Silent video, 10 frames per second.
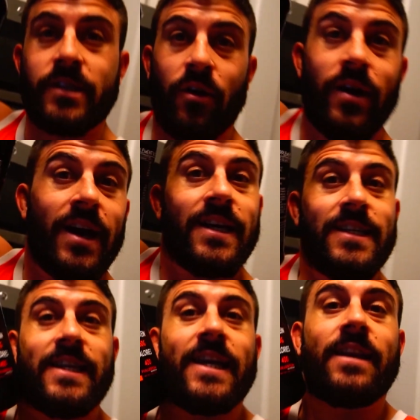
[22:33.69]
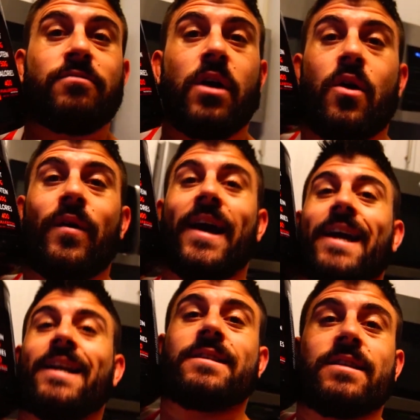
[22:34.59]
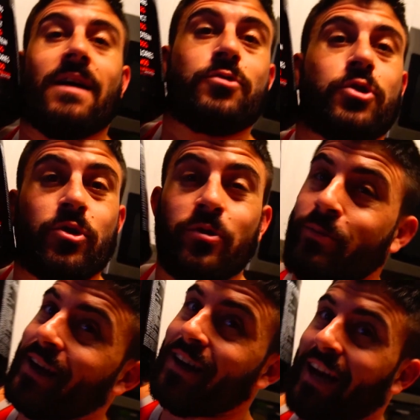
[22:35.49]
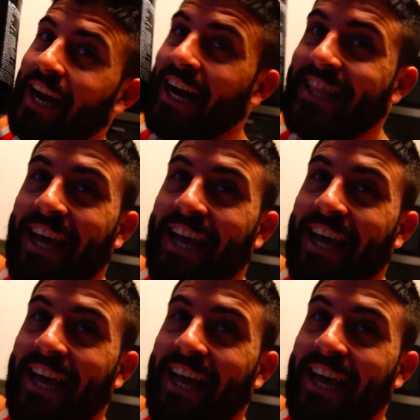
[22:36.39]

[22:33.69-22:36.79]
So did throw in some True Meal, got